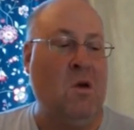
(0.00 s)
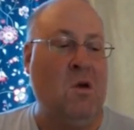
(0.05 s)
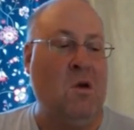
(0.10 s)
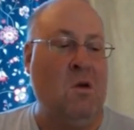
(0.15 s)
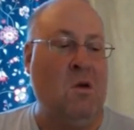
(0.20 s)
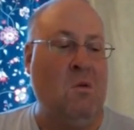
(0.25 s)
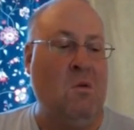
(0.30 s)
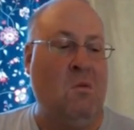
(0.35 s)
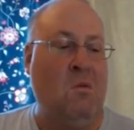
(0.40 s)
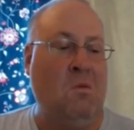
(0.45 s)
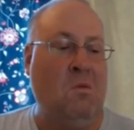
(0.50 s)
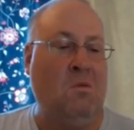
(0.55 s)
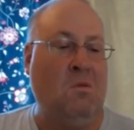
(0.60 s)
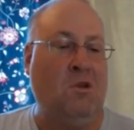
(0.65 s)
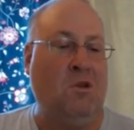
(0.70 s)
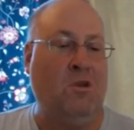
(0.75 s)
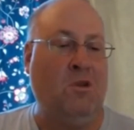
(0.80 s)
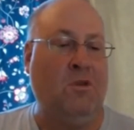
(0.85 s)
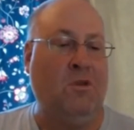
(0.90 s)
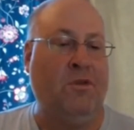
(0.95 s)
two of the
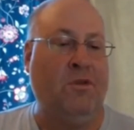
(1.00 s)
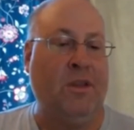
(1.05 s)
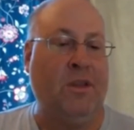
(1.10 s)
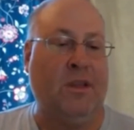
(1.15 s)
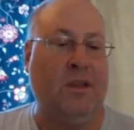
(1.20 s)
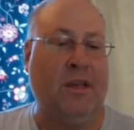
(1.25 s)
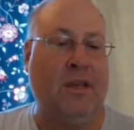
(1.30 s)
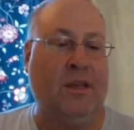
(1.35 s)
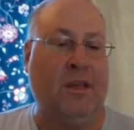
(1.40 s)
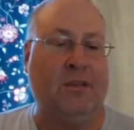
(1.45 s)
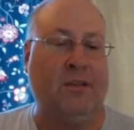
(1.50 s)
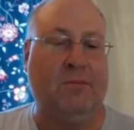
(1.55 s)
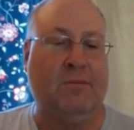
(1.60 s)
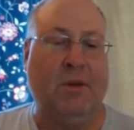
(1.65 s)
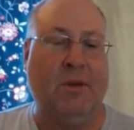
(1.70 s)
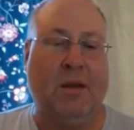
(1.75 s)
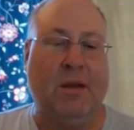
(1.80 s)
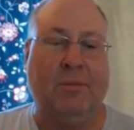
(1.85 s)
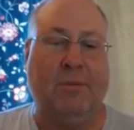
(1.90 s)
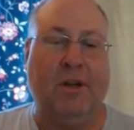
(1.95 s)
things, but I'm
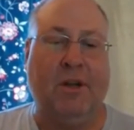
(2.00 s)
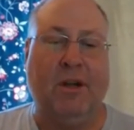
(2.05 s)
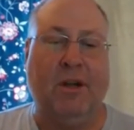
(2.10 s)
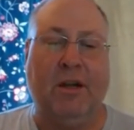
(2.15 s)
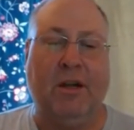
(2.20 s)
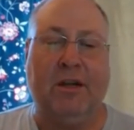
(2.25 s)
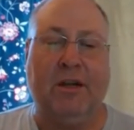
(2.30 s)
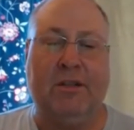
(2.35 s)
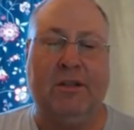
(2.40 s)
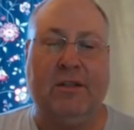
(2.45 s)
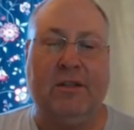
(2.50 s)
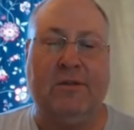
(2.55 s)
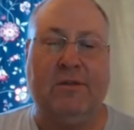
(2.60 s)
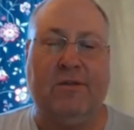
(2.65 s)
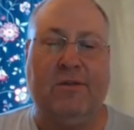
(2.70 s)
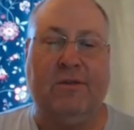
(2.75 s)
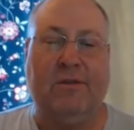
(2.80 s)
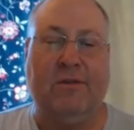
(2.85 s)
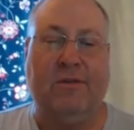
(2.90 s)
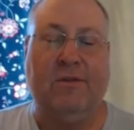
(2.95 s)
curious if
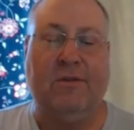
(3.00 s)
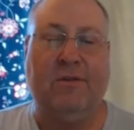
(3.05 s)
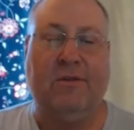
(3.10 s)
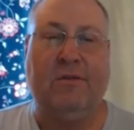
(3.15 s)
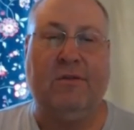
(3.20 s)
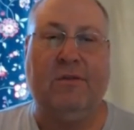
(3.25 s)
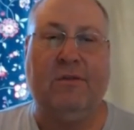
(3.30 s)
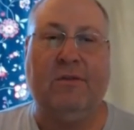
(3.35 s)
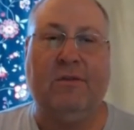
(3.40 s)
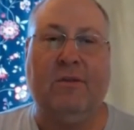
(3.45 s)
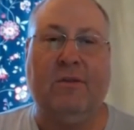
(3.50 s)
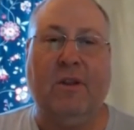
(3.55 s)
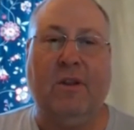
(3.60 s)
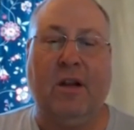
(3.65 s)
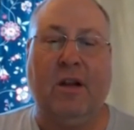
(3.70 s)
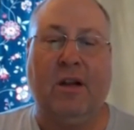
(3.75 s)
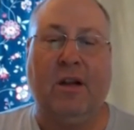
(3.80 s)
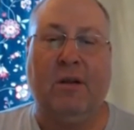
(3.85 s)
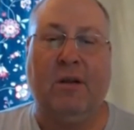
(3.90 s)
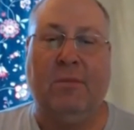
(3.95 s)
they're going to be
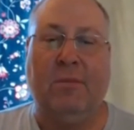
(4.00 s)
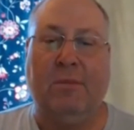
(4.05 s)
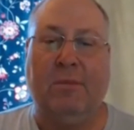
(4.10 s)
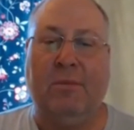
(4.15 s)
better than I